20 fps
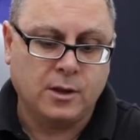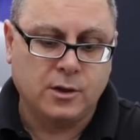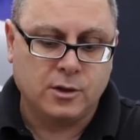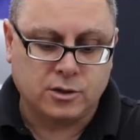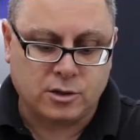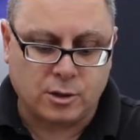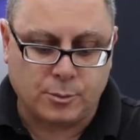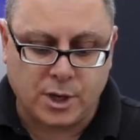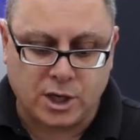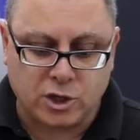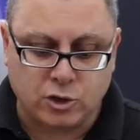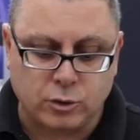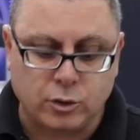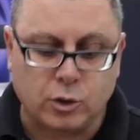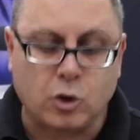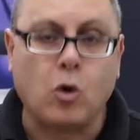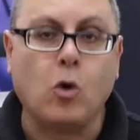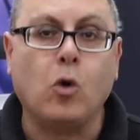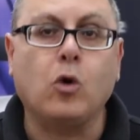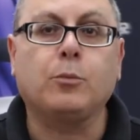So make sure the
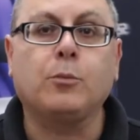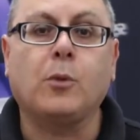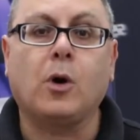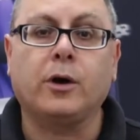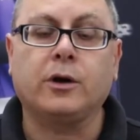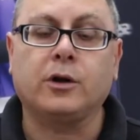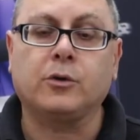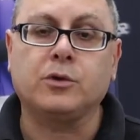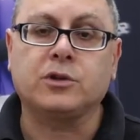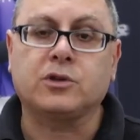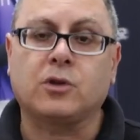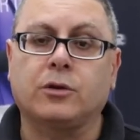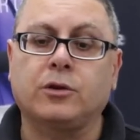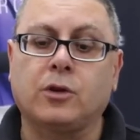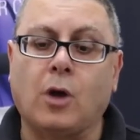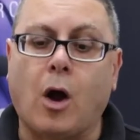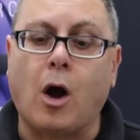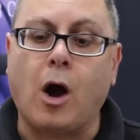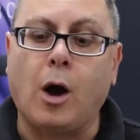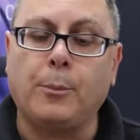cord minder is on
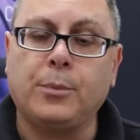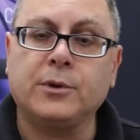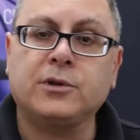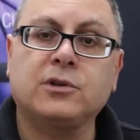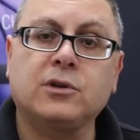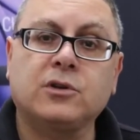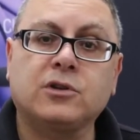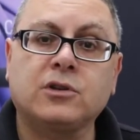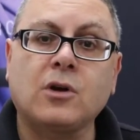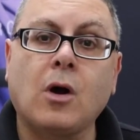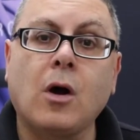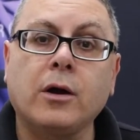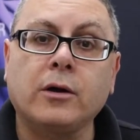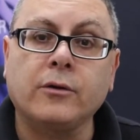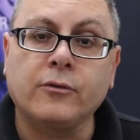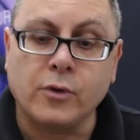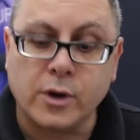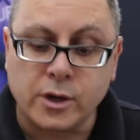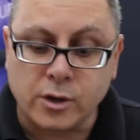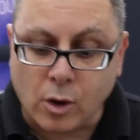the opposite side
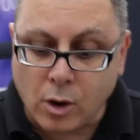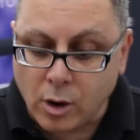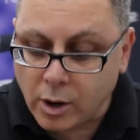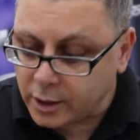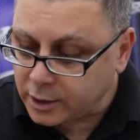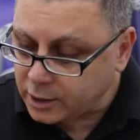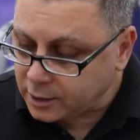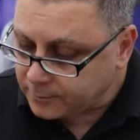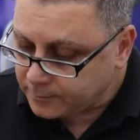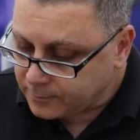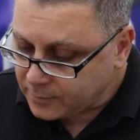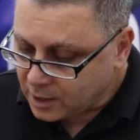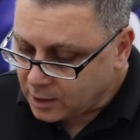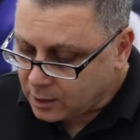of where you're ironing.